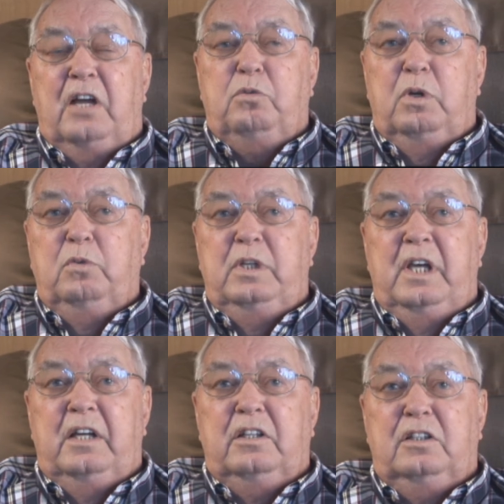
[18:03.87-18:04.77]
that's what we
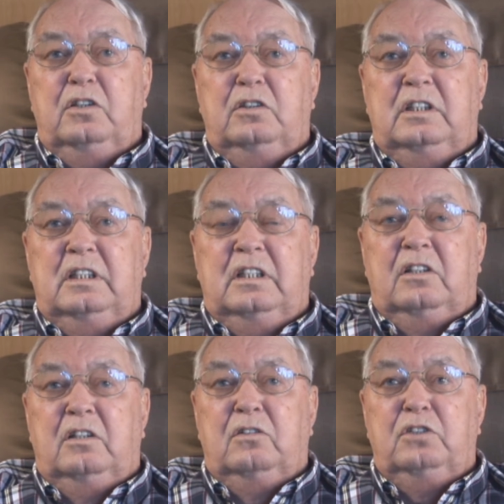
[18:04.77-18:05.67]
had to go
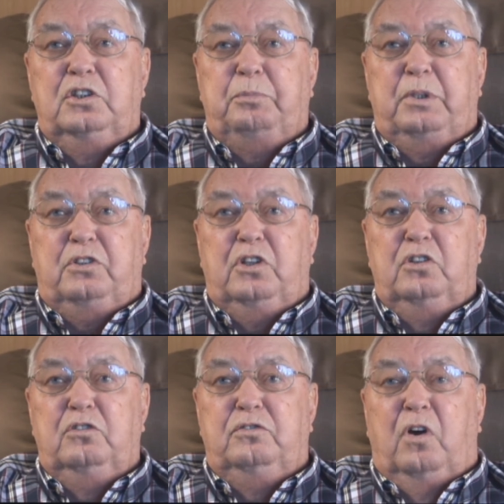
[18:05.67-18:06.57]
on this
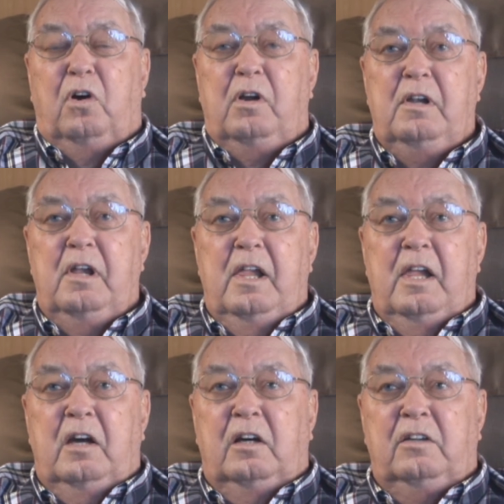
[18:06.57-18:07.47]
patrol for.
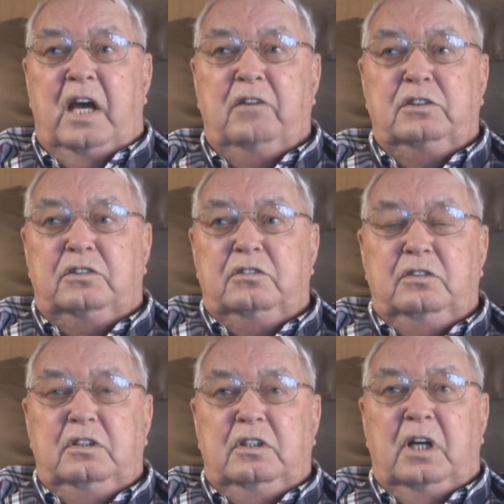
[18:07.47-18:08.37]
That was,
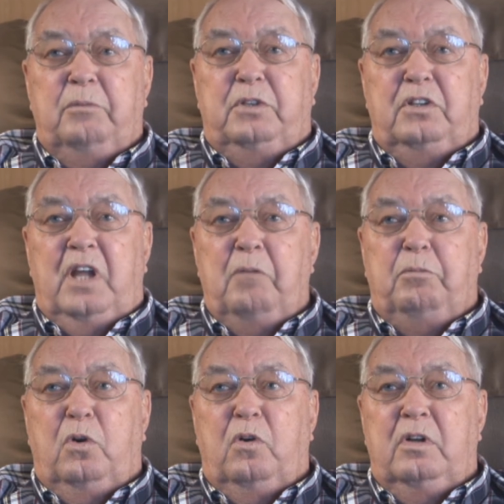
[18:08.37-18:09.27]
up to
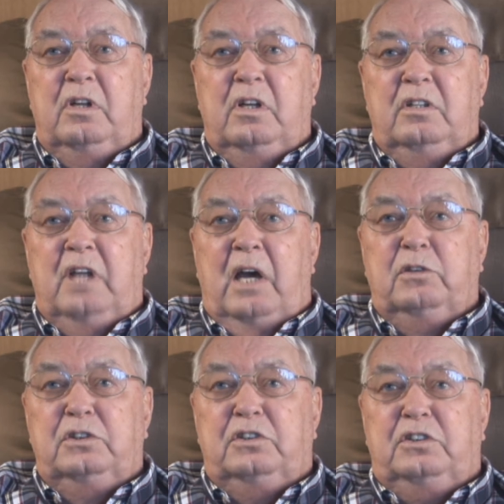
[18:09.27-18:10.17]
that point,
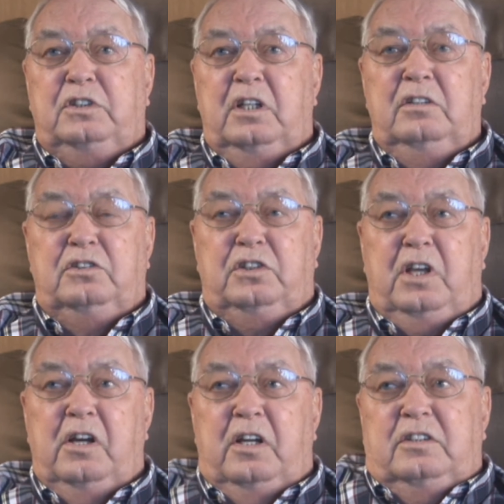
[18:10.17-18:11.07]
that was the
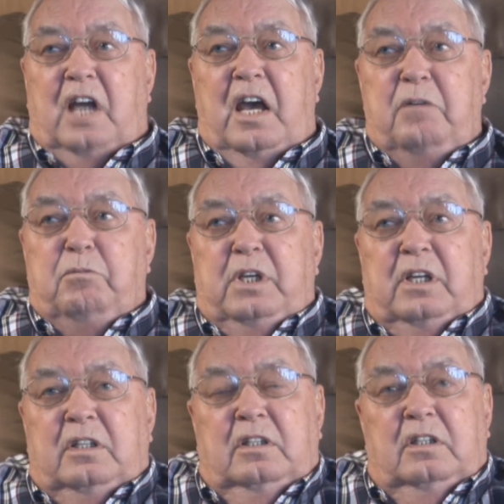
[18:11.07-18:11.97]
scariest I had
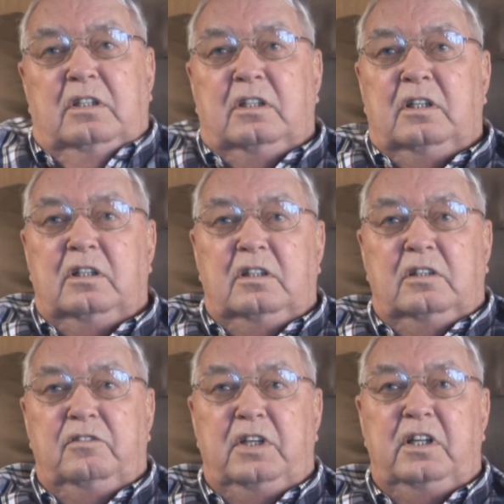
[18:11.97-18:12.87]
been
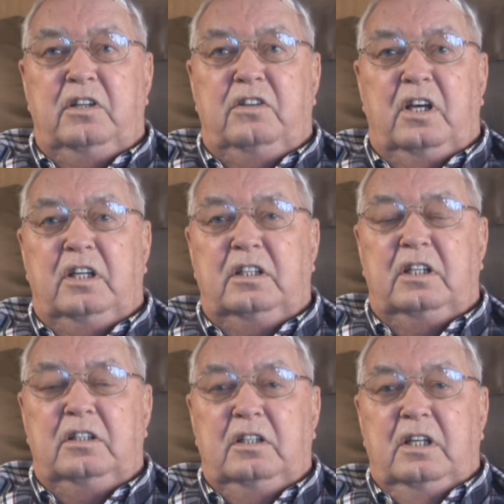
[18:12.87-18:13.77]
of anything
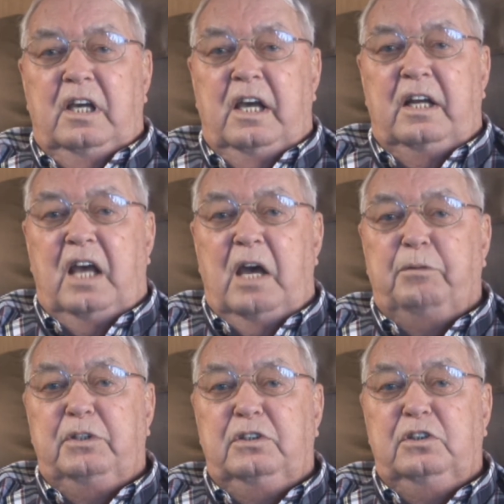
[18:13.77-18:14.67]
that had
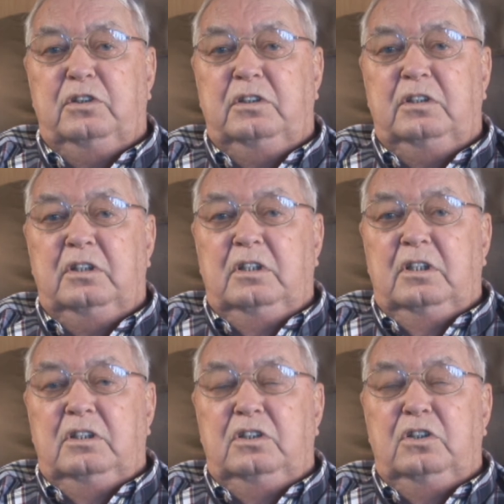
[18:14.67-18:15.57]
happened during
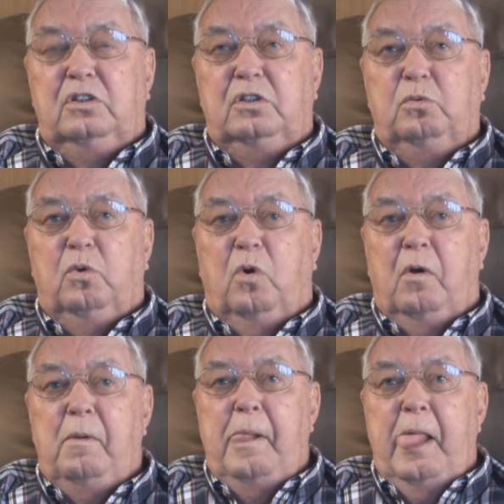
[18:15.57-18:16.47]
the war.